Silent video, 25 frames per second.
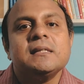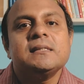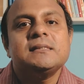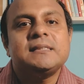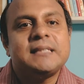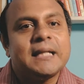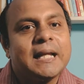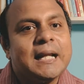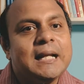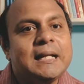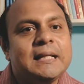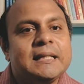
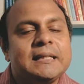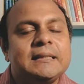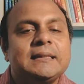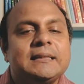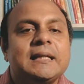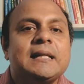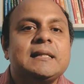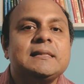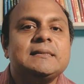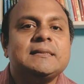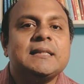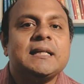
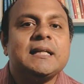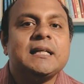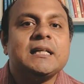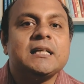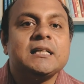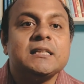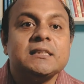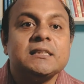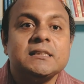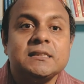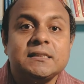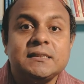Secondly, there is
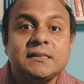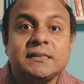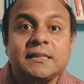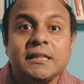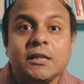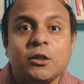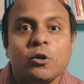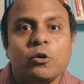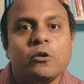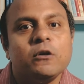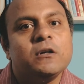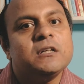a
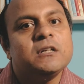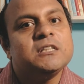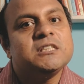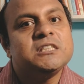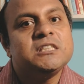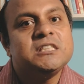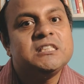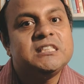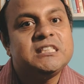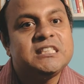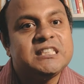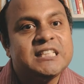
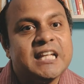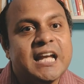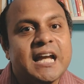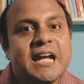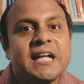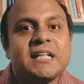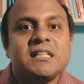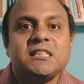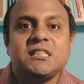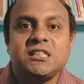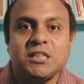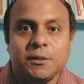
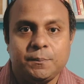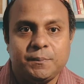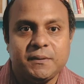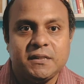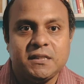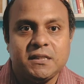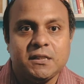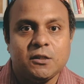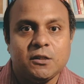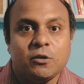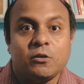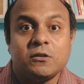
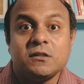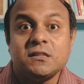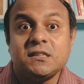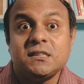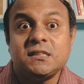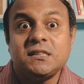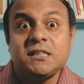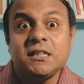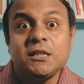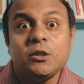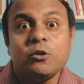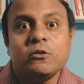ZeroGPT or
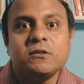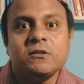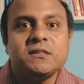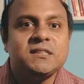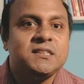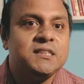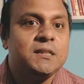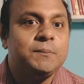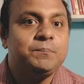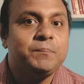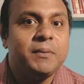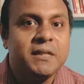
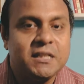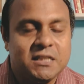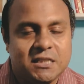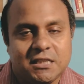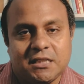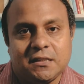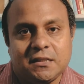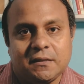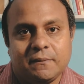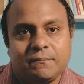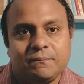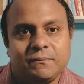
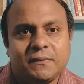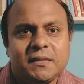ZeroGPT.